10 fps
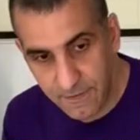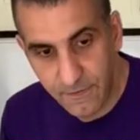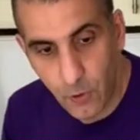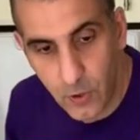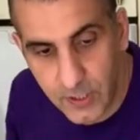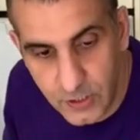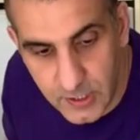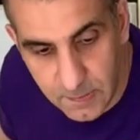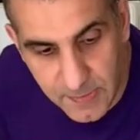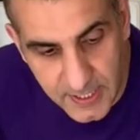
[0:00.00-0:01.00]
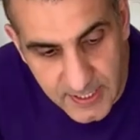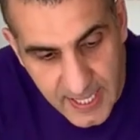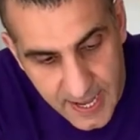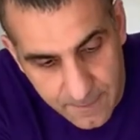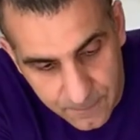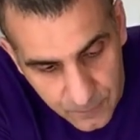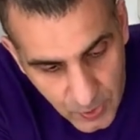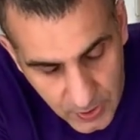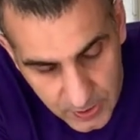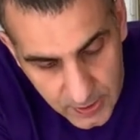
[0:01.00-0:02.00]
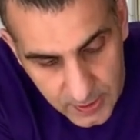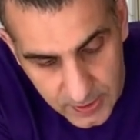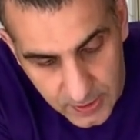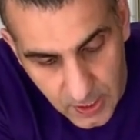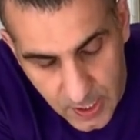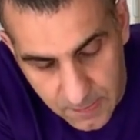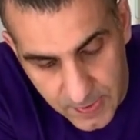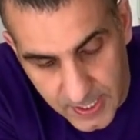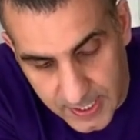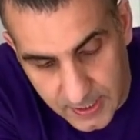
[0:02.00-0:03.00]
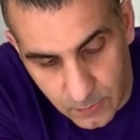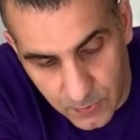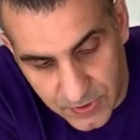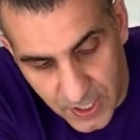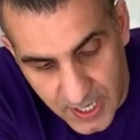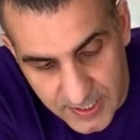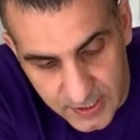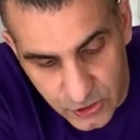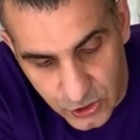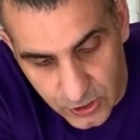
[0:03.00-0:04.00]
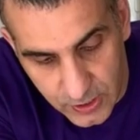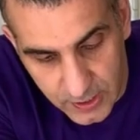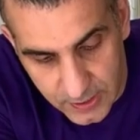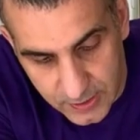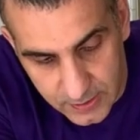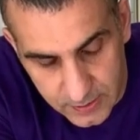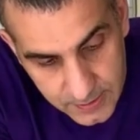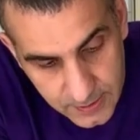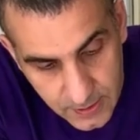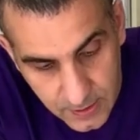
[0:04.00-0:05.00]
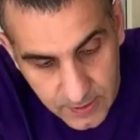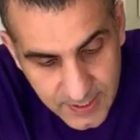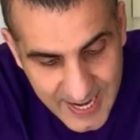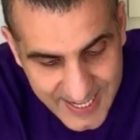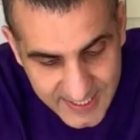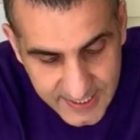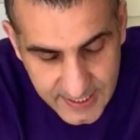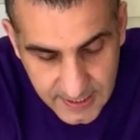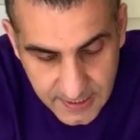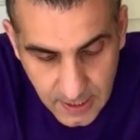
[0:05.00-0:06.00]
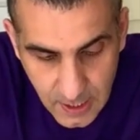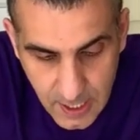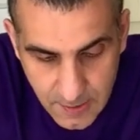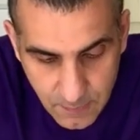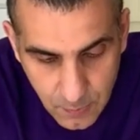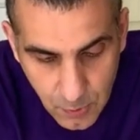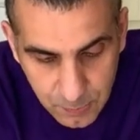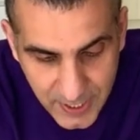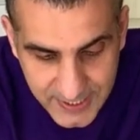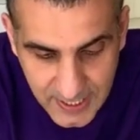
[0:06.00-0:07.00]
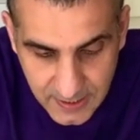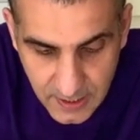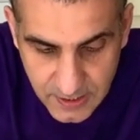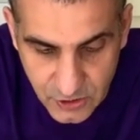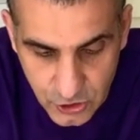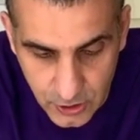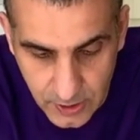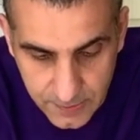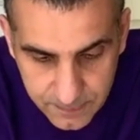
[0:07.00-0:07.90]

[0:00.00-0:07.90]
fork and just mix that lime in with the icing sugar. The acid in the lime will break down the icing sugar.